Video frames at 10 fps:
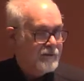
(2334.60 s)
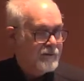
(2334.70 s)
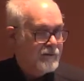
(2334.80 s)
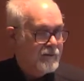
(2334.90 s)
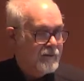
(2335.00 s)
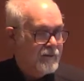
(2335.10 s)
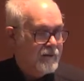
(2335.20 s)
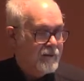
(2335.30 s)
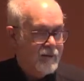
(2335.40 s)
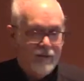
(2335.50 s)

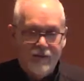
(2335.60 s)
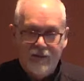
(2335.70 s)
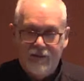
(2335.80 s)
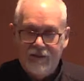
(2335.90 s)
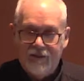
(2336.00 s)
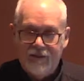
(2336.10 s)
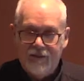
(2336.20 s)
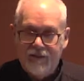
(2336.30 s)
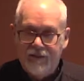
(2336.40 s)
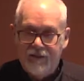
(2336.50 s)

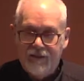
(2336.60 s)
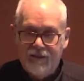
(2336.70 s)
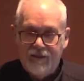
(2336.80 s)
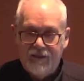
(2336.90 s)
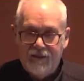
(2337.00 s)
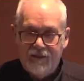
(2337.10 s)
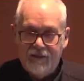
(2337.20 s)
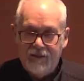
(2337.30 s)
No one is speaking in this clip.